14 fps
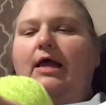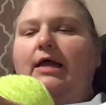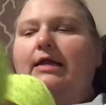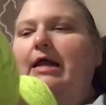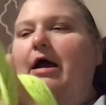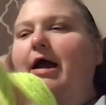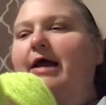
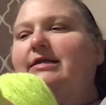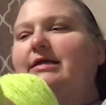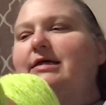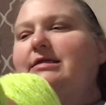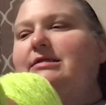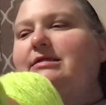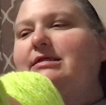Now I
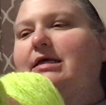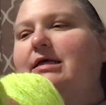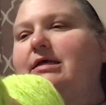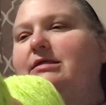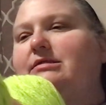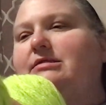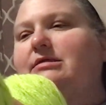did
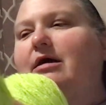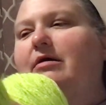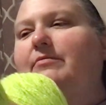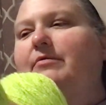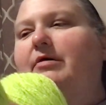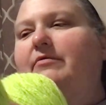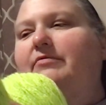see
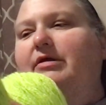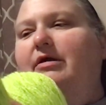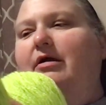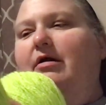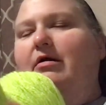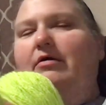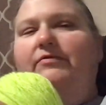some of the
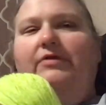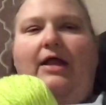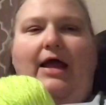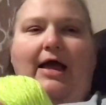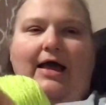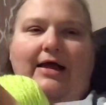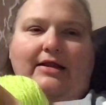yarn that
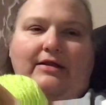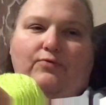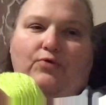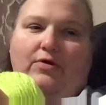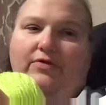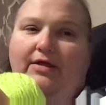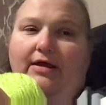had
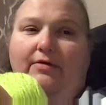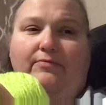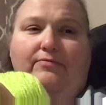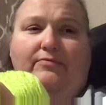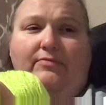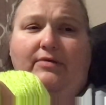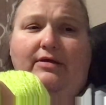where
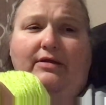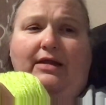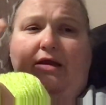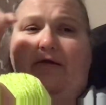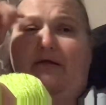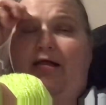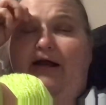
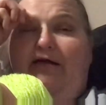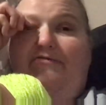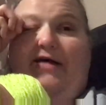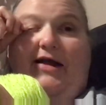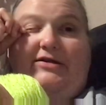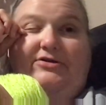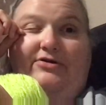they're like a
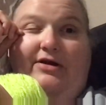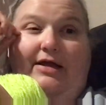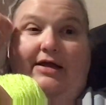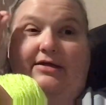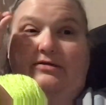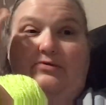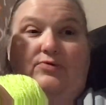factory
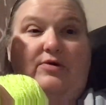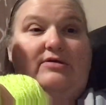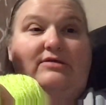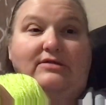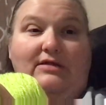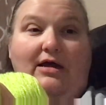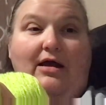ends where
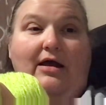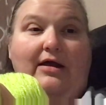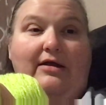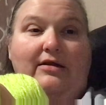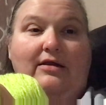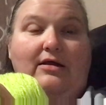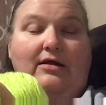it's
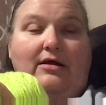tied,